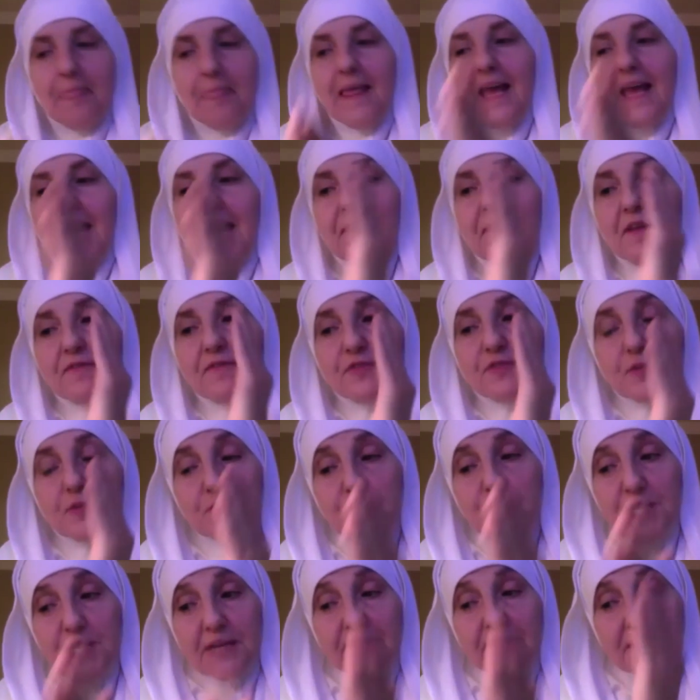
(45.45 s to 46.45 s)
And then from
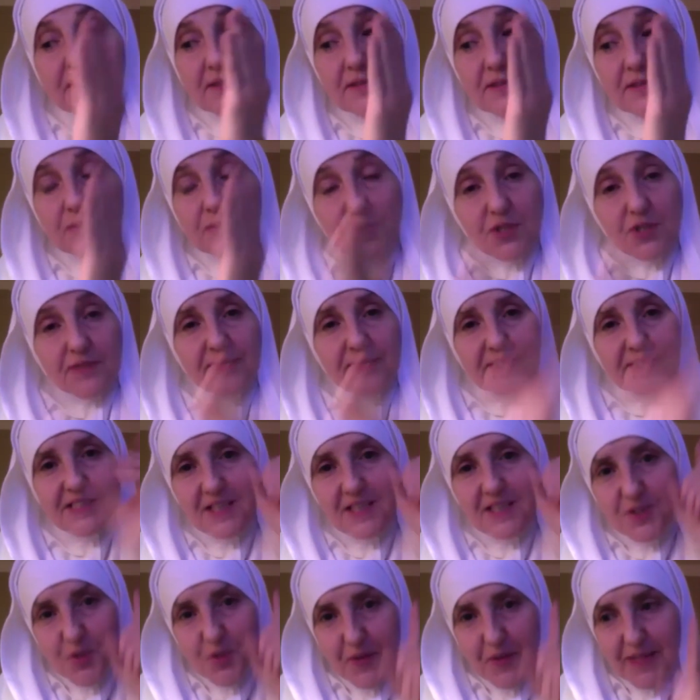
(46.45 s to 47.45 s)
7 to
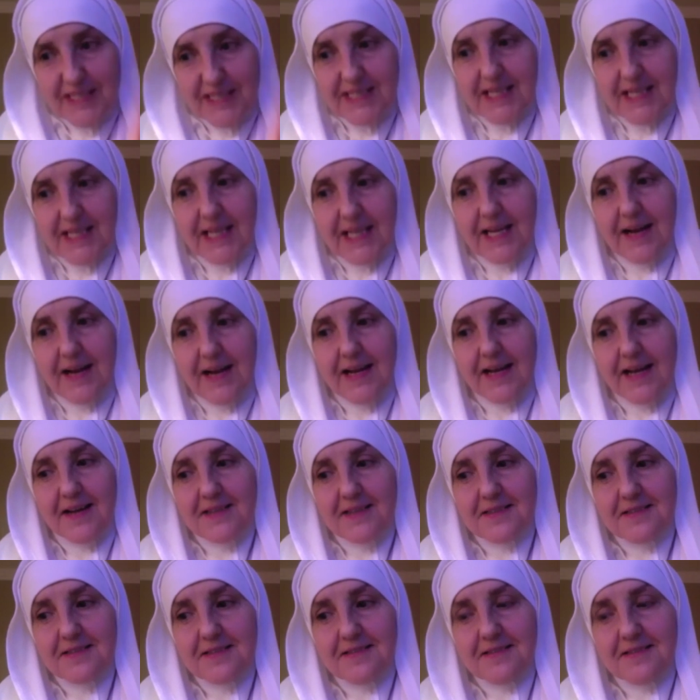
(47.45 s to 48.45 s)
17, so that's 10
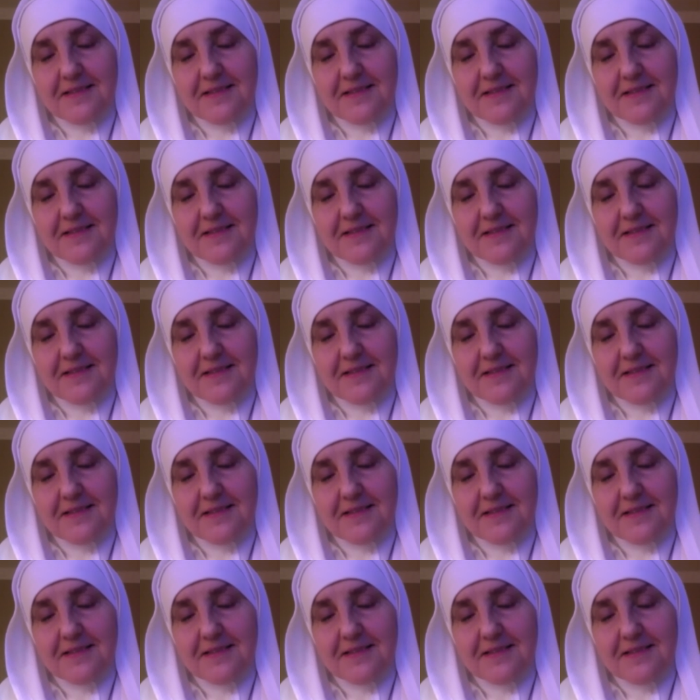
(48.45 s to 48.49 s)
ayat,